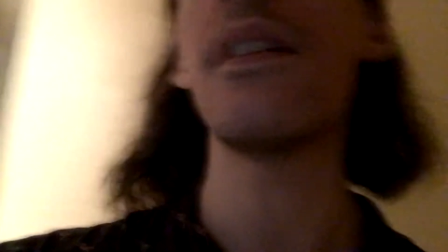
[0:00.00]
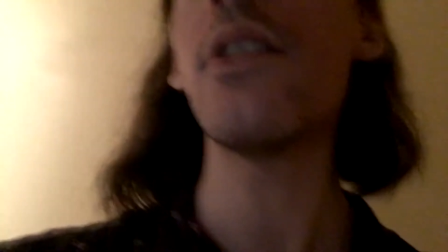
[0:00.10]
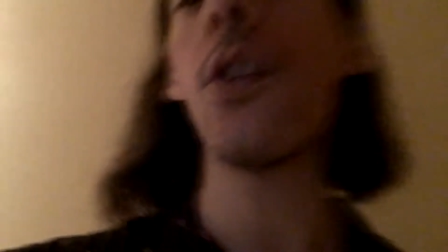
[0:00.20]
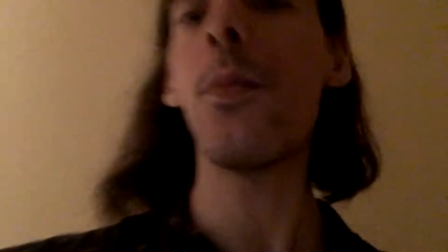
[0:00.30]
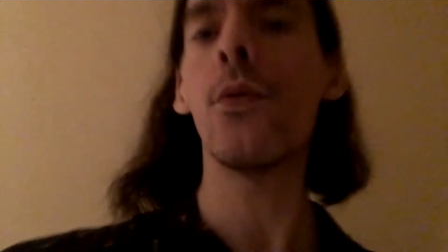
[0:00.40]

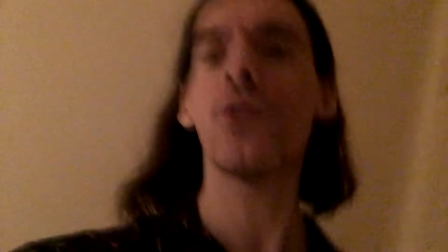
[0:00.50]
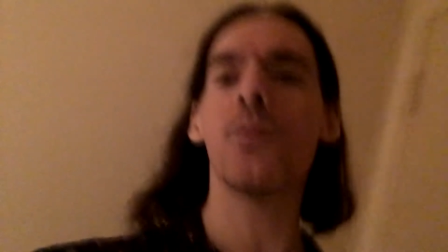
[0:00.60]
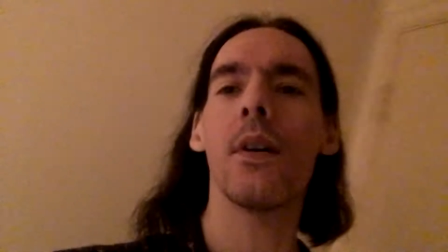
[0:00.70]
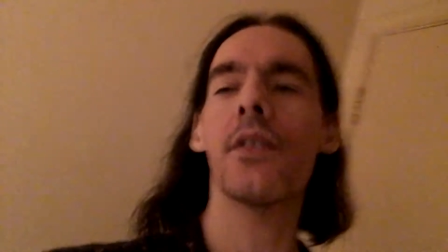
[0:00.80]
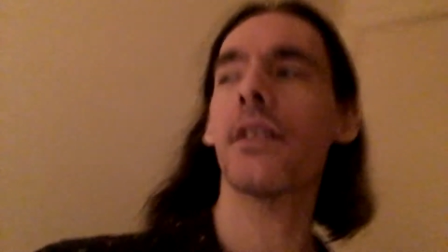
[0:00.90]
EcoBoost
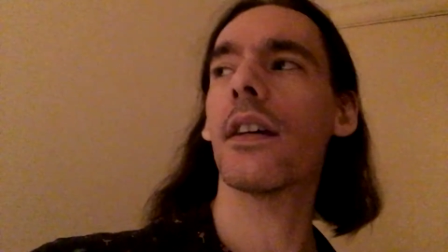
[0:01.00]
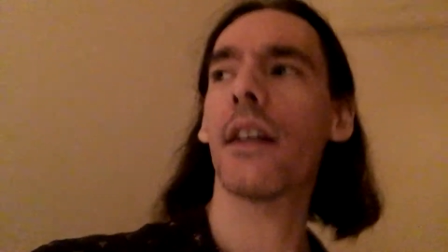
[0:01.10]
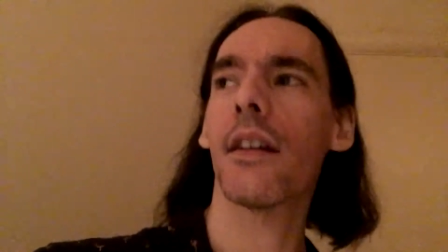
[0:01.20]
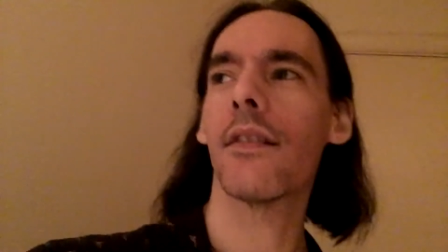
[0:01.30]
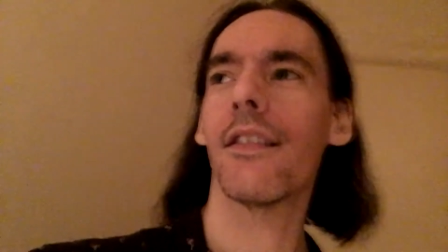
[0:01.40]
Mustang.
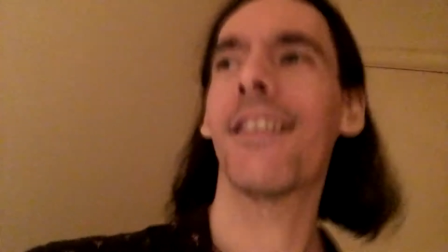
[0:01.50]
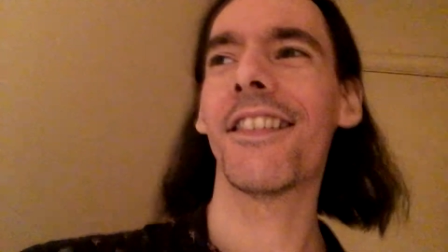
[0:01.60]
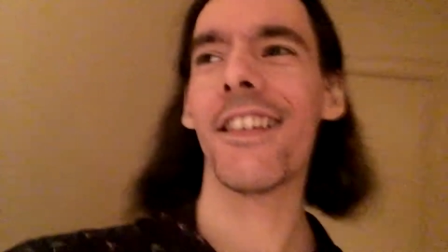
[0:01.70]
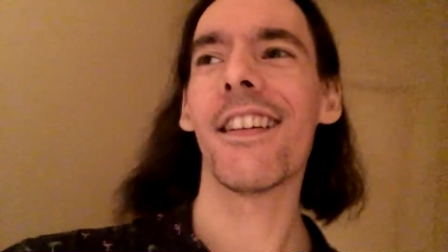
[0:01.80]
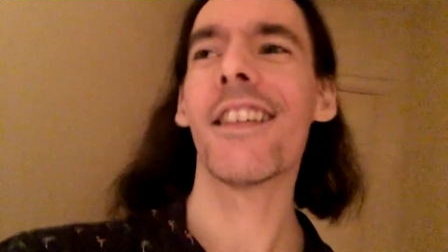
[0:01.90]

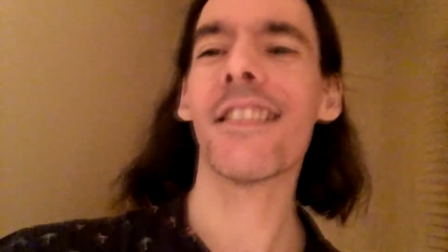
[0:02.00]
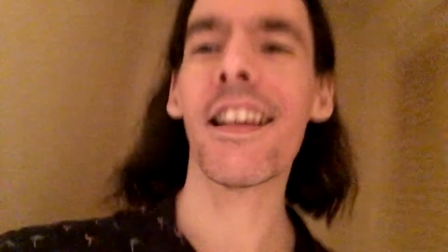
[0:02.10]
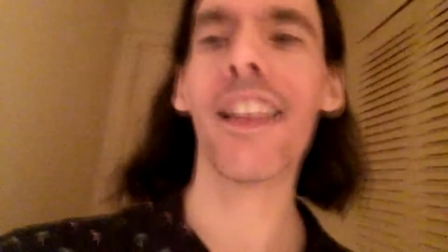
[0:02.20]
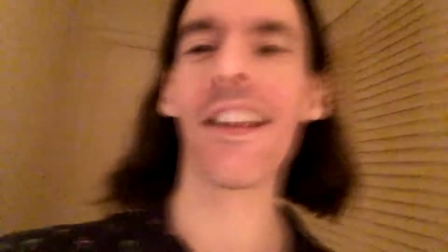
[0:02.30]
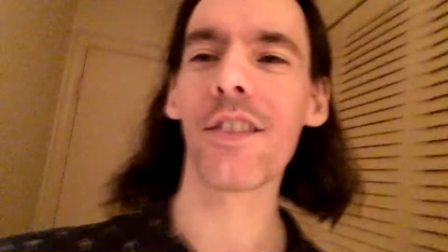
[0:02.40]
Say
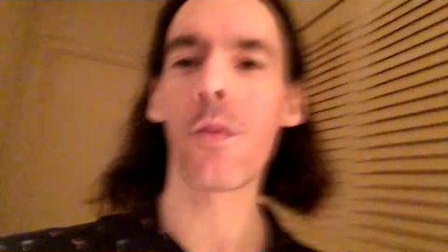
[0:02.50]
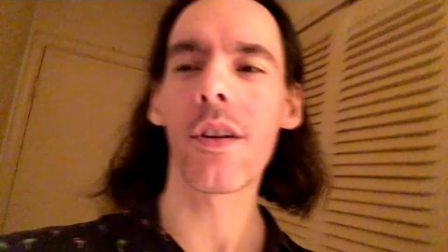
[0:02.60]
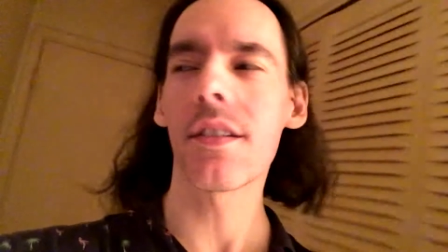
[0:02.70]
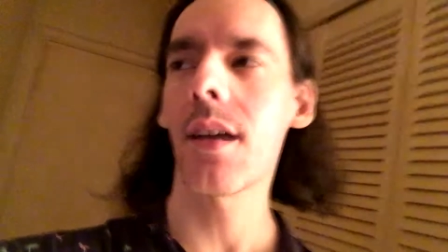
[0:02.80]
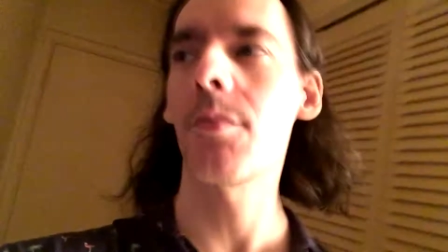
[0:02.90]
that like
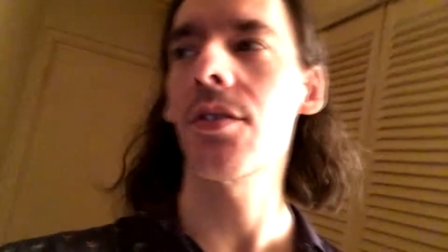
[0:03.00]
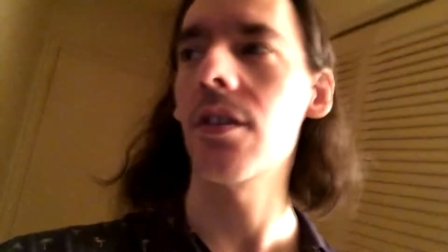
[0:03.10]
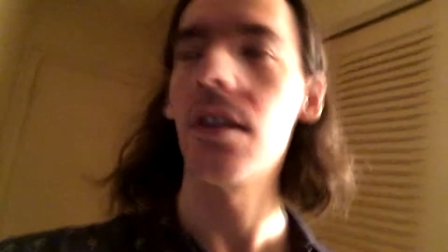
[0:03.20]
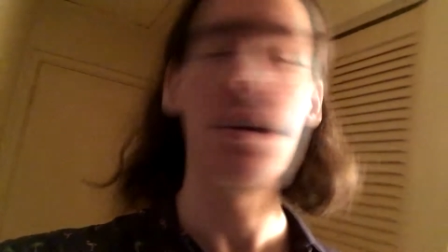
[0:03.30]
20 times.